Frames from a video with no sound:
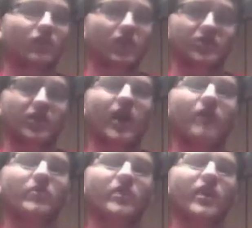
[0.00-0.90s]
job.
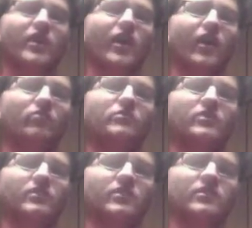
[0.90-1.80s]
They kind of held
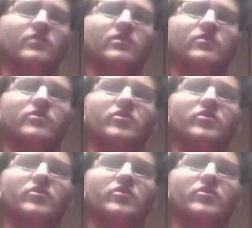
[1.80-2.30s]
the